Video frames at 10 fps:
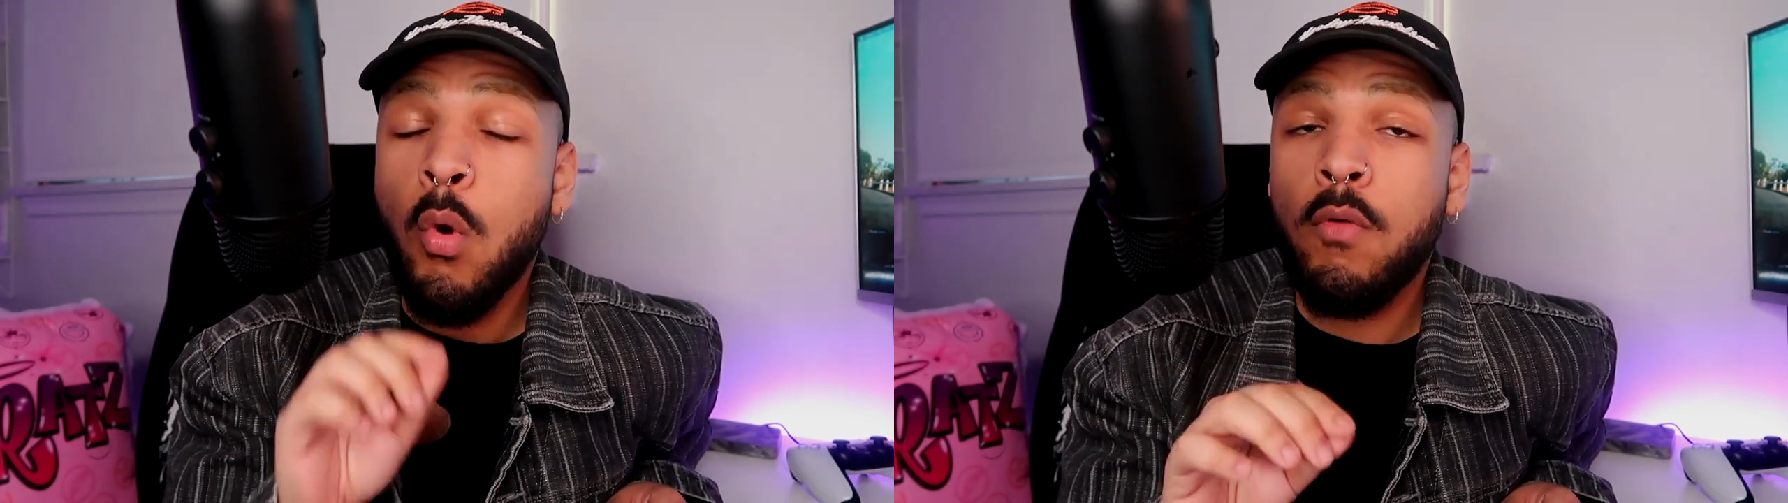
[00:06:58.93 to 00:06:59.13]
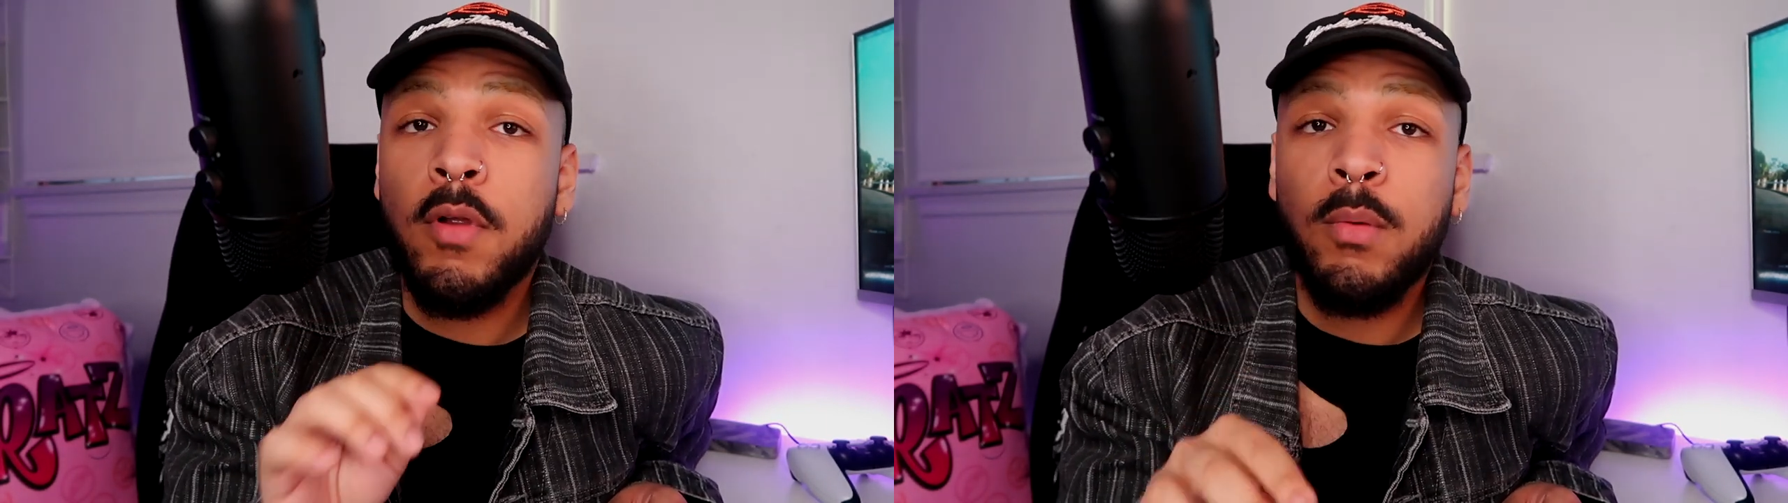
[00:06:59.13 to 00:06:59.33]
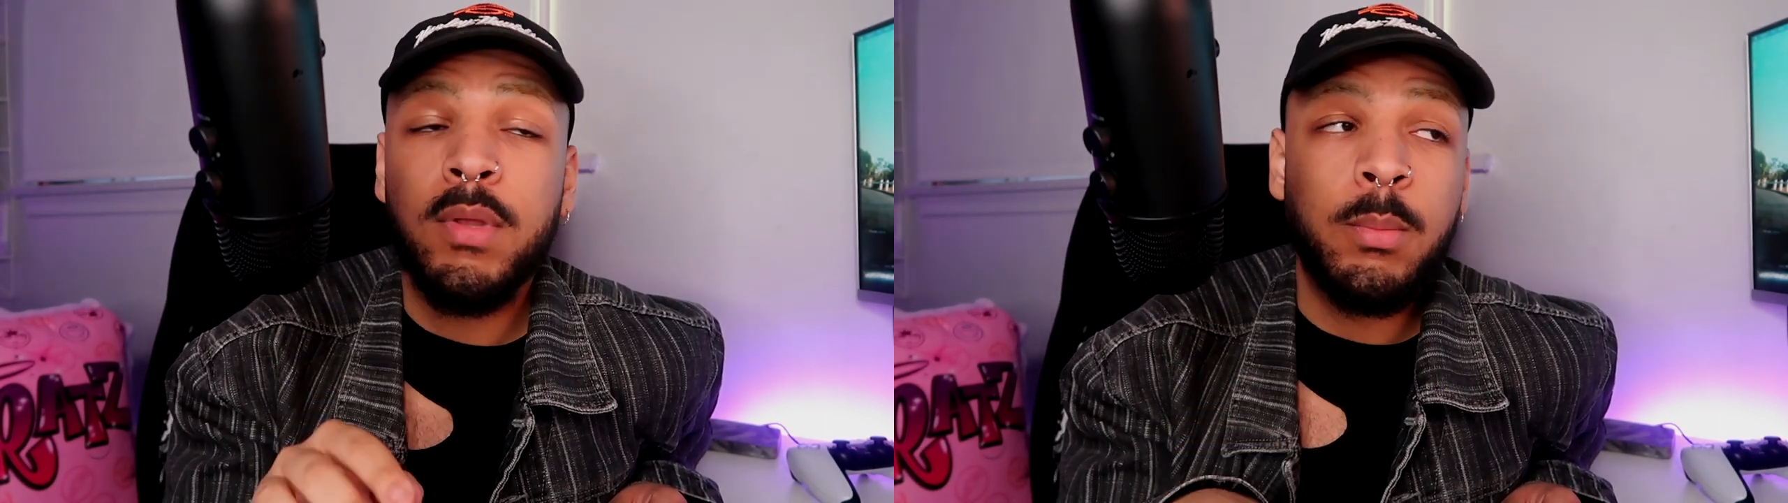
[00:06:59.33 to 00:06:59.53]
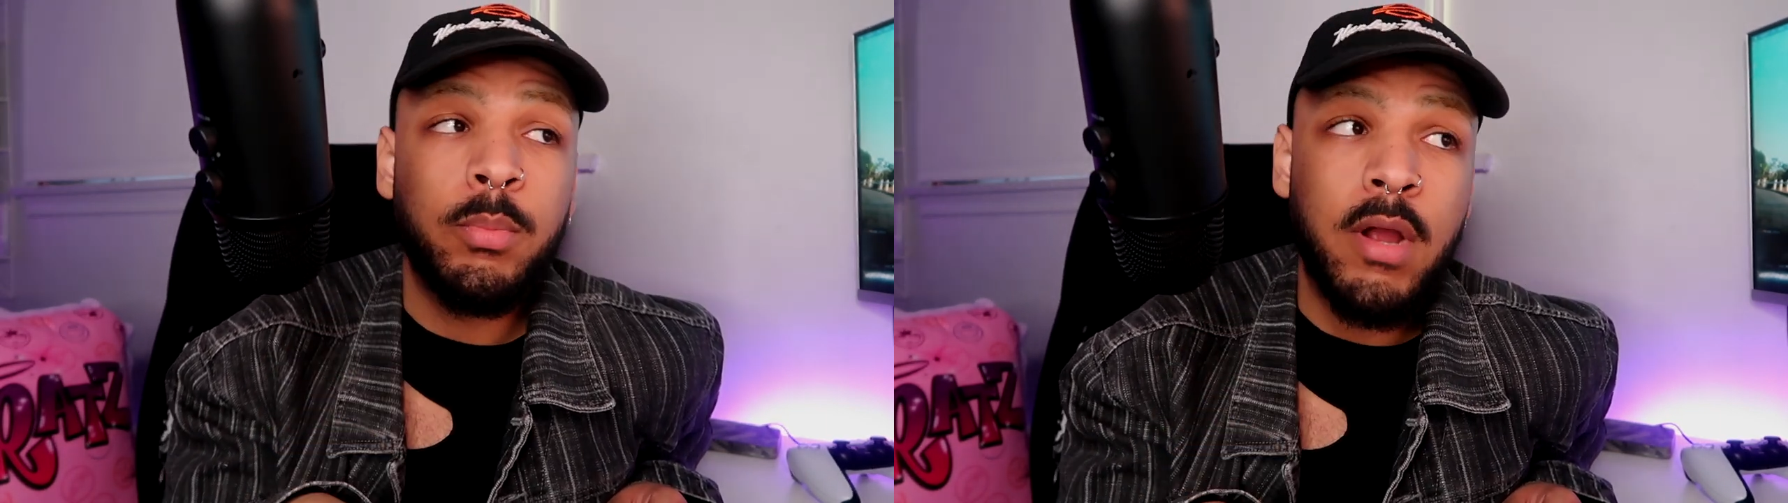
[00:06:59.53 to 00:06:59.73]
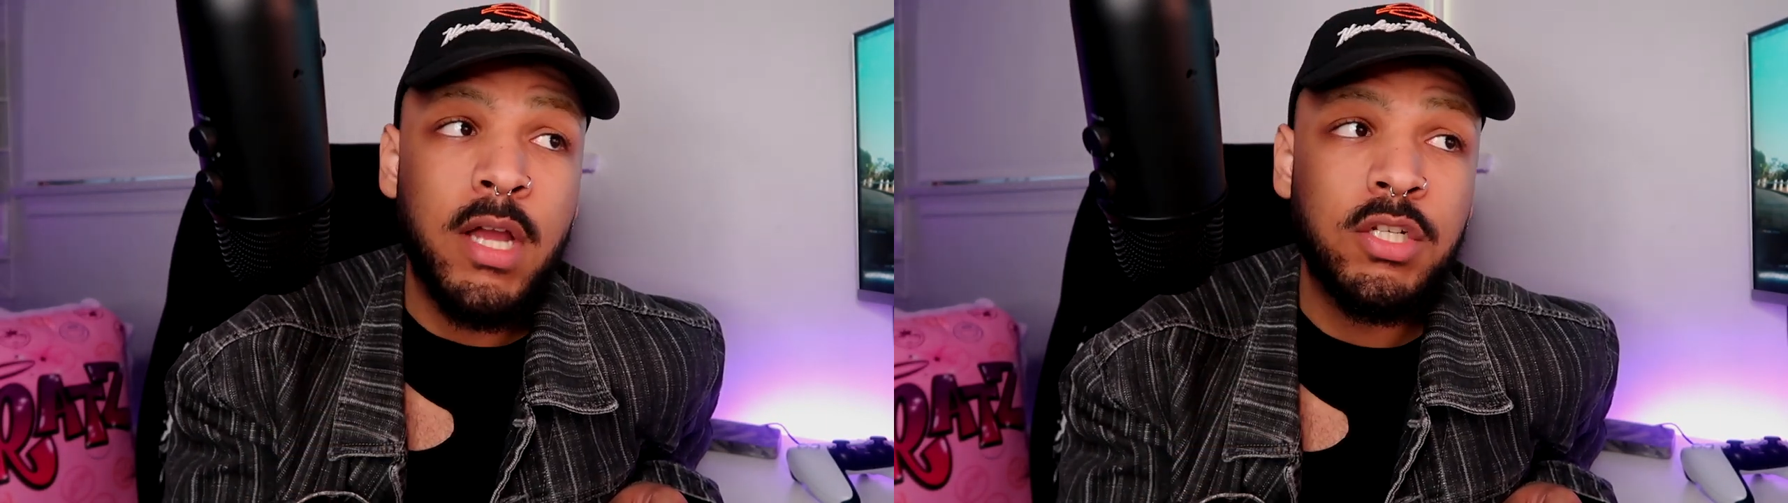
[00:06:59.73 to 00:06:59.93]
over it with the
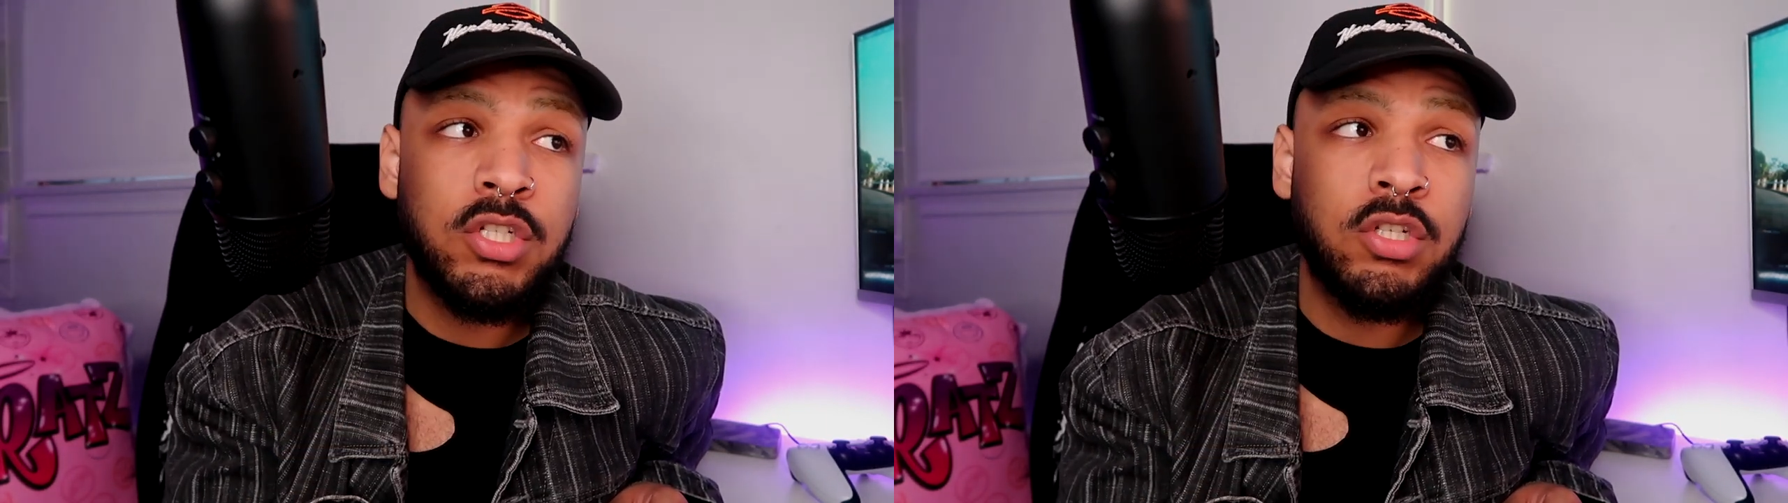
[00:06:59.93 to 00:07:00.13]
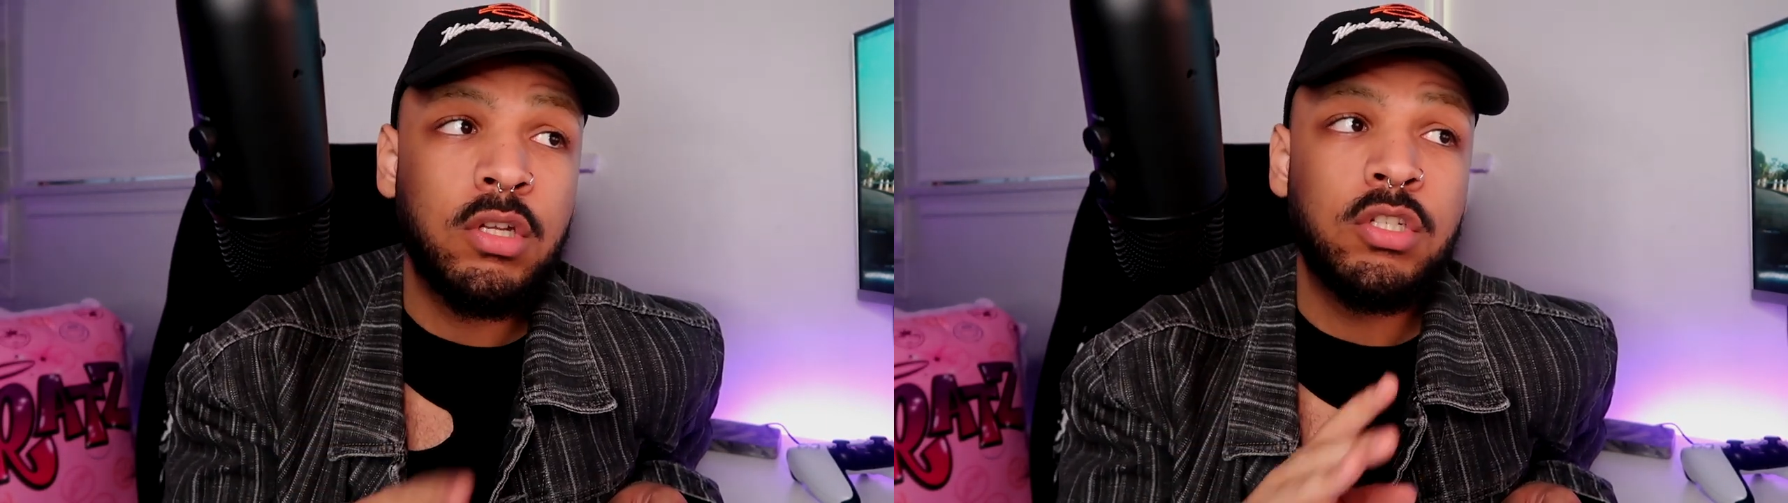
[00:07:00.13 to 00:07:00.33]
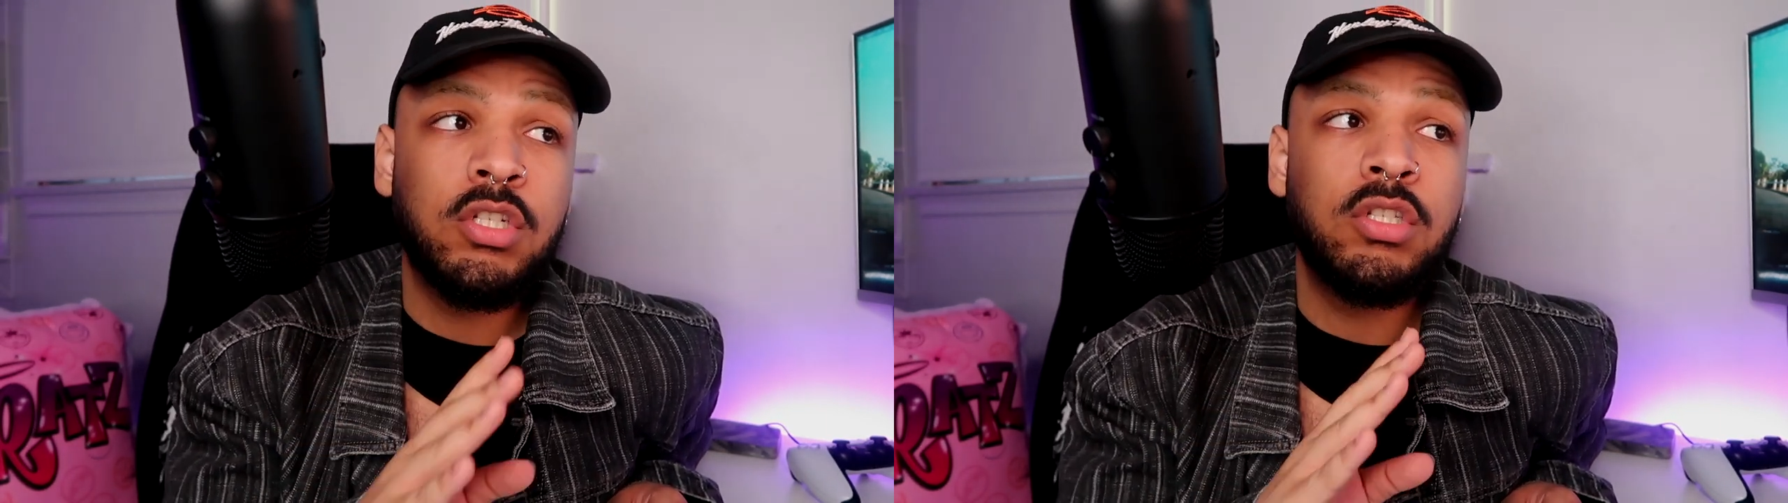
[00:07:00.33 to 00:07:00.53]
brush, you can